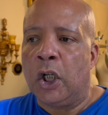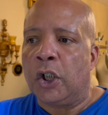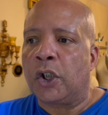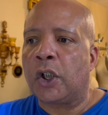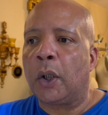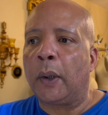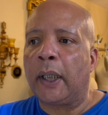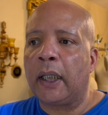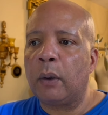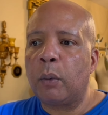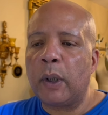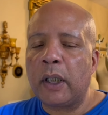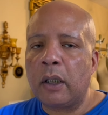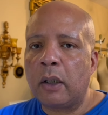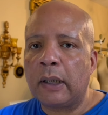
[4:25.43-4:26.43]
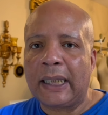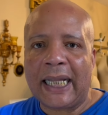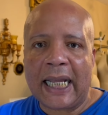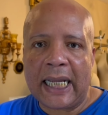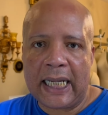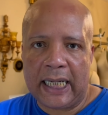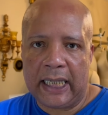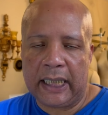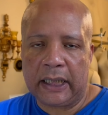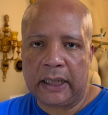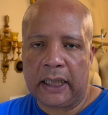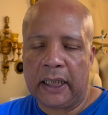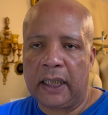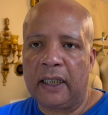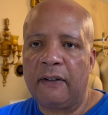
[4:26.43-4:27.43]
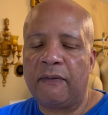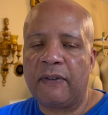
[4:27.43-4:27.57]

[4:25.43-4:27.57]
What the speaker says: So he went online and he